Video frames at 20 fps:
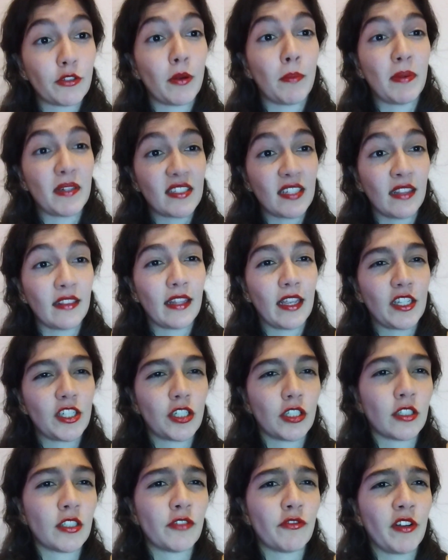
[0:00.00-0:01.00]

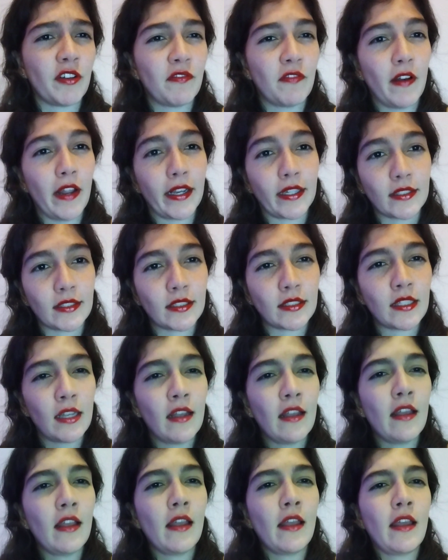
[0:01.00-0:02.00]
representations reflects
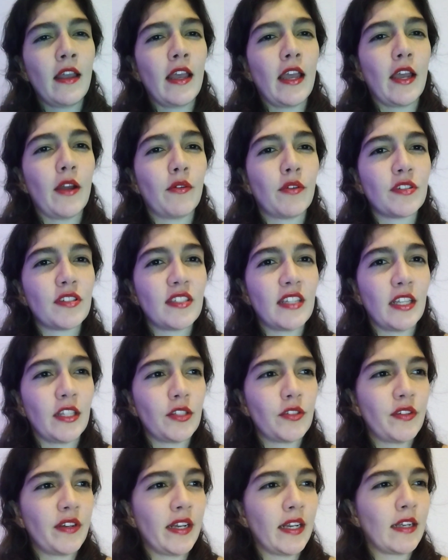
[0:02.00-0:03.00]

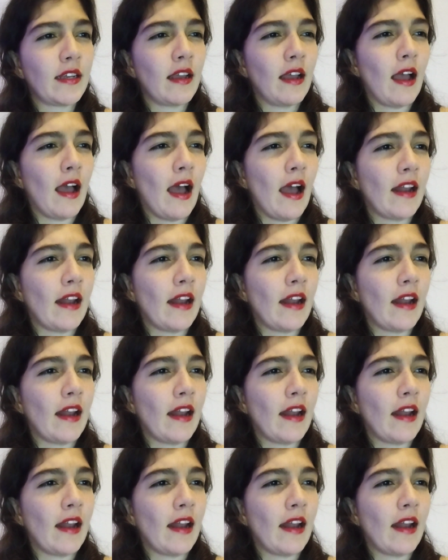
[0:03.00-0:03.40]
Eurocentric